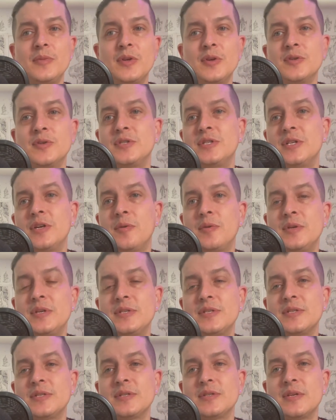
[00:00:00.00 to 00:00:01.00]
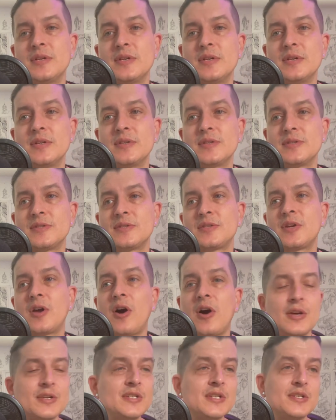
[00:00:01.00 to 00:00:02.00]
she always is
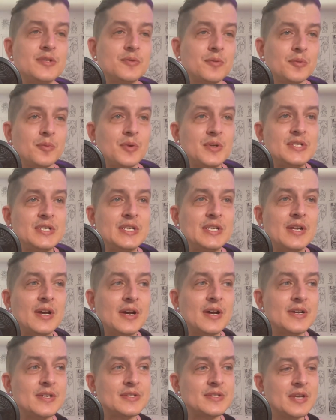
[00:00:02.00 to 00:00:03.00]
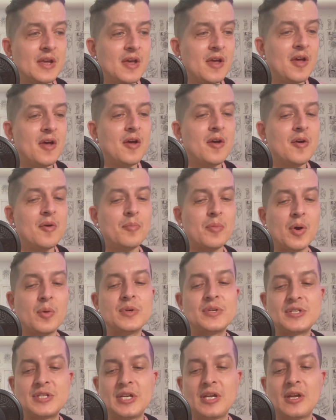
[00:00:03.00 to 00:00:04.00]
cautious with what she does, but
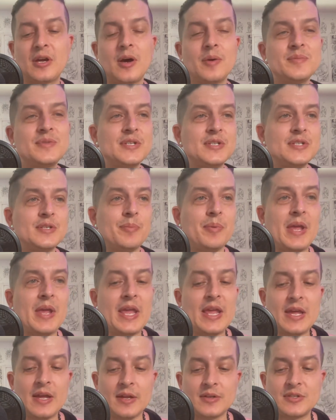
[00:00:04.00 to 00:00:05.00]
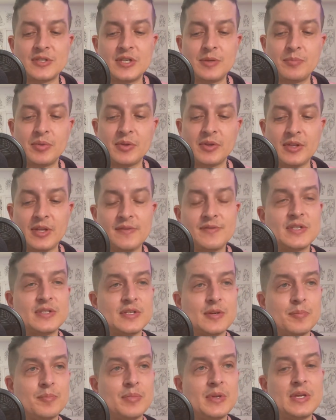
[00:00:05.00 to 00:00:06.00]
when she comes to Japan, she believes it
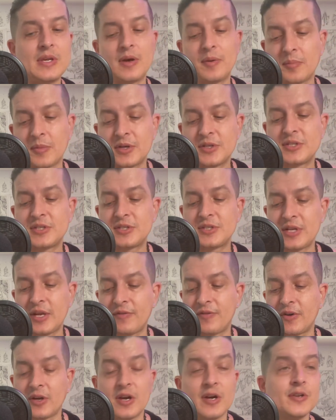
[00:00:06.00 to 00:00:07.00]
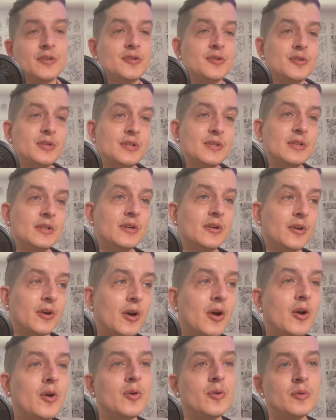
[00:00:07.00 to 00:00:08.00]
to be a much safer country than
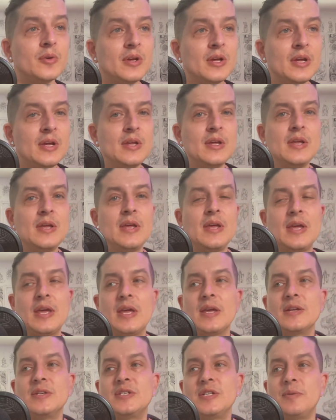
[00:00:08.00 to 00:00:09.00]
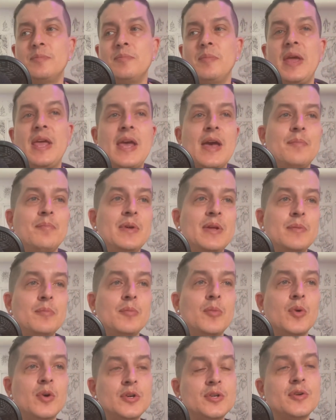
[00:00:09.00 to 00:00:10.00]
her own, and she may have been
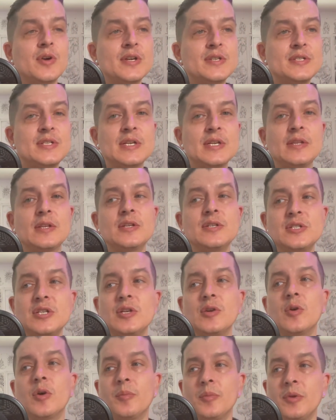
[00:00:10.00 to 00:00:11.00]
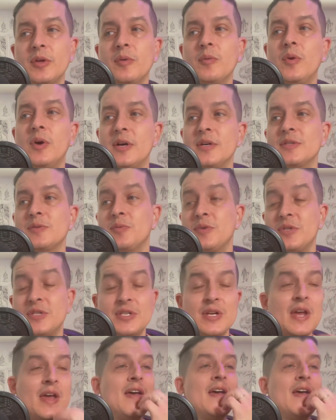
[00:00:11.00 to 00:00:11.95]
more trusting than she normally was, which